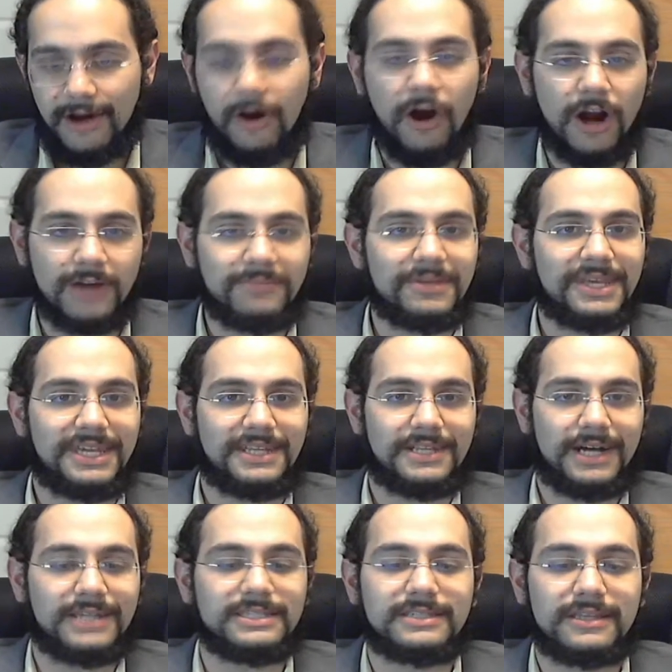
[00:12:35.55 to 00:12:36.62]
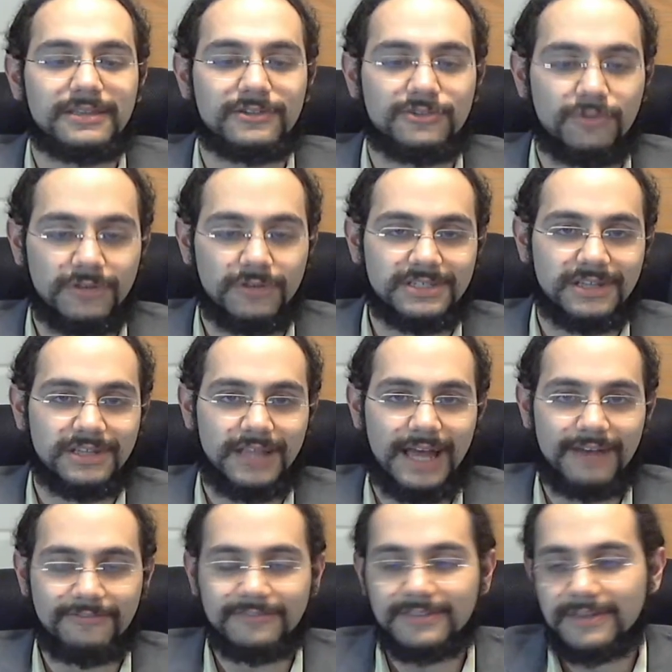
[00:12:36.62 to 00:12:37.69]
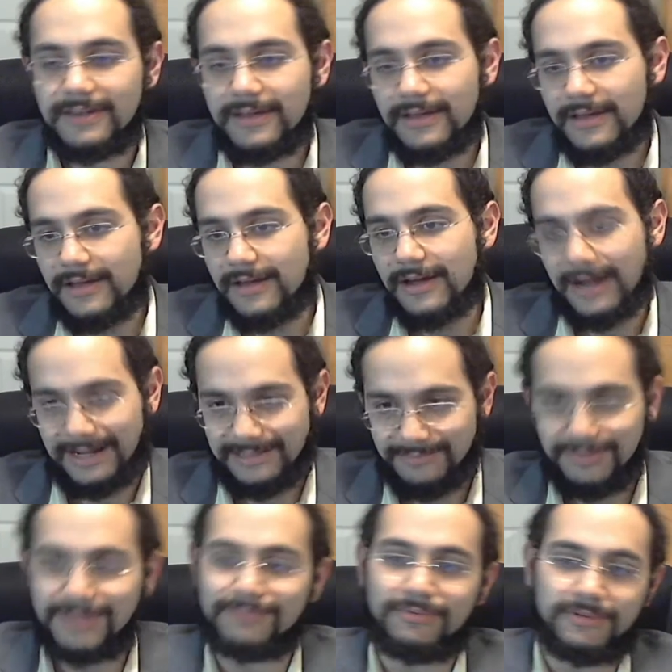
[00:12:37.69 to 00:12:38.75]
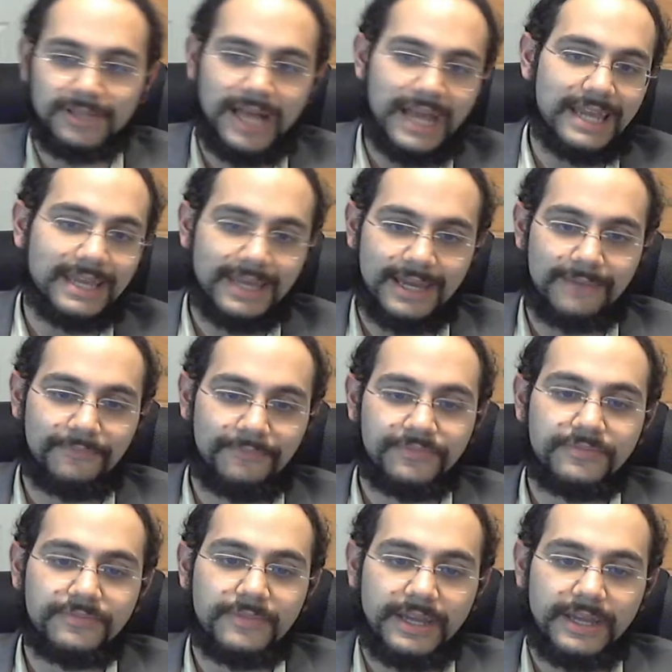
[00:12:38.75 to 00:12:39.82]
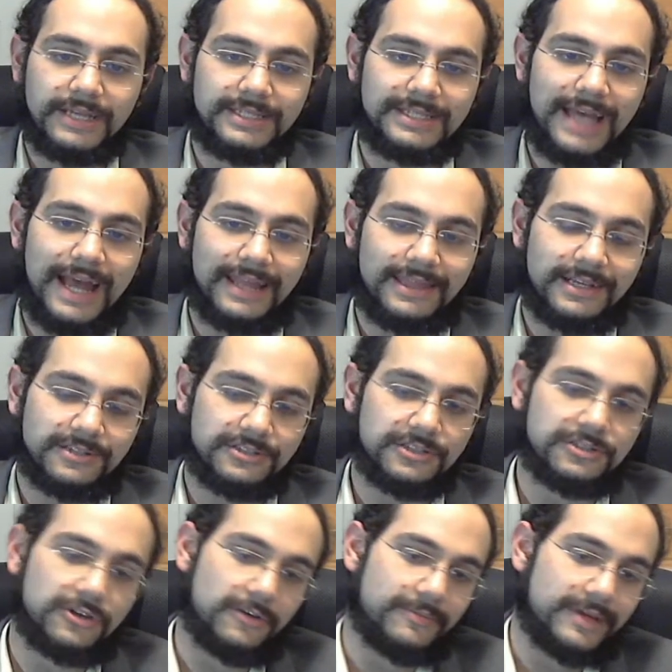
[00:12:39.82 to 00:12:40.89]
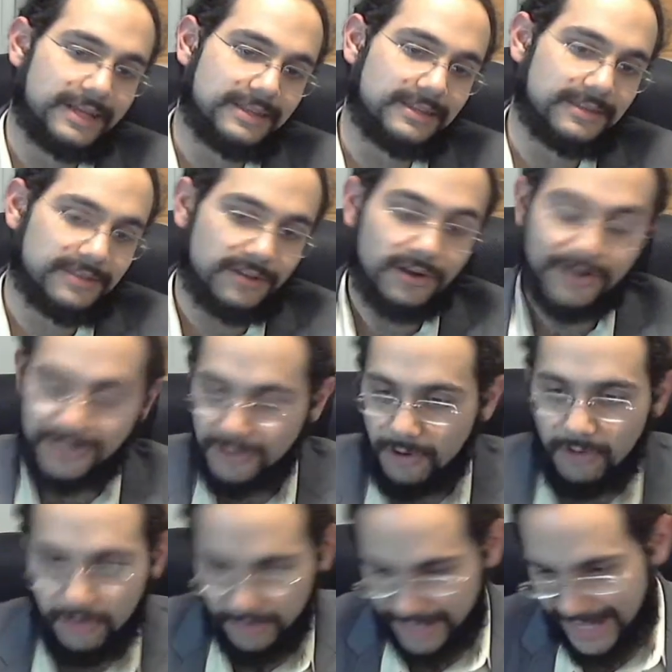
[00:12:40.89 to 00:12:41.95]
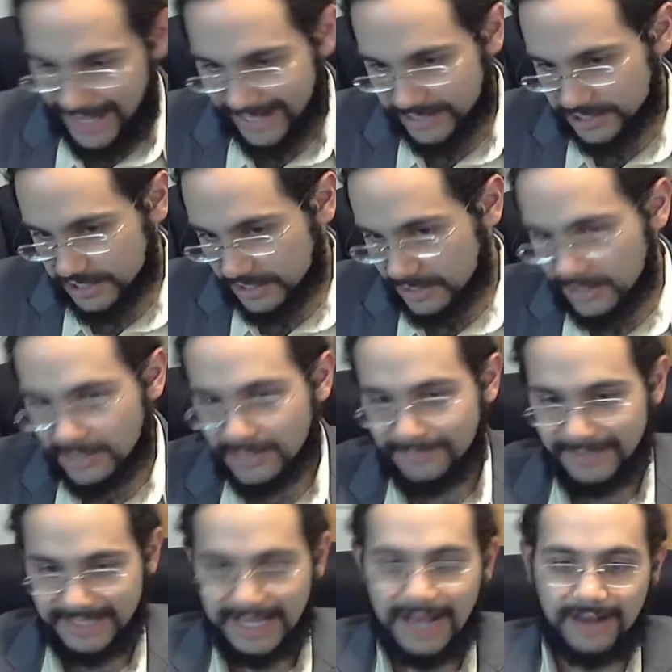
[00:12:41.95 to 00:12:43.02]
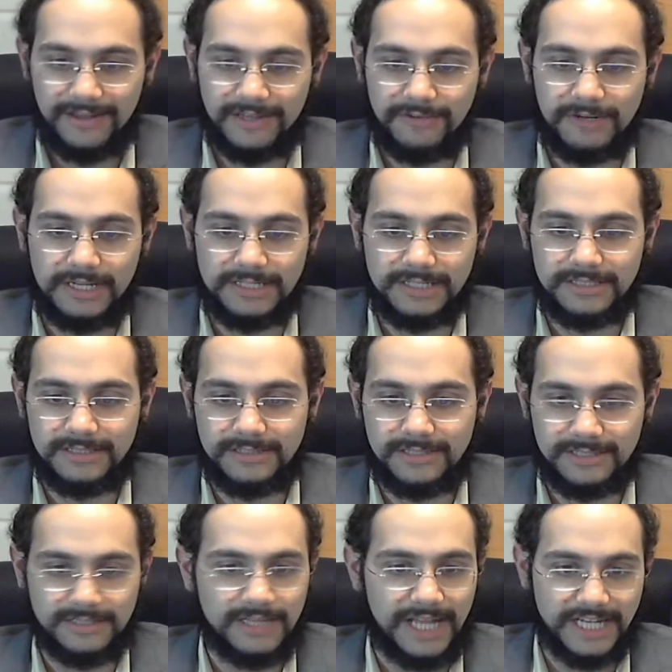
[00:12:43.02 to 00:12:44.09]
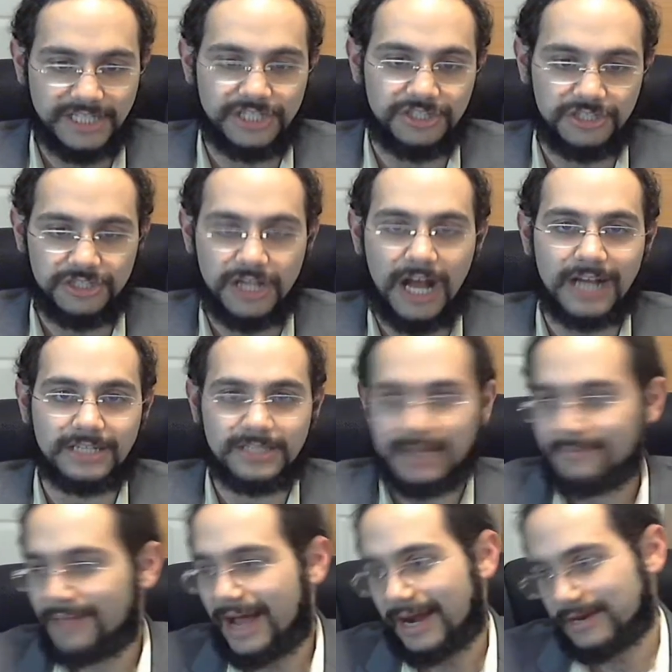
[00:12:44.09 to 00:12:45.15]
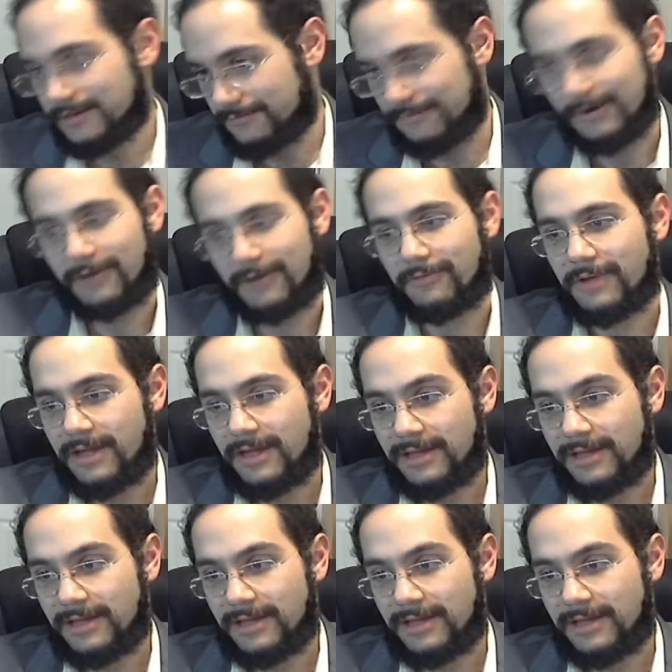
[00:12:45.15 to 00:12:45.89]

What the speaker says: harm he does towards the left and people like him is that there's this whole during the whole election, the mentality was, this election sucks, I'm not going to vote.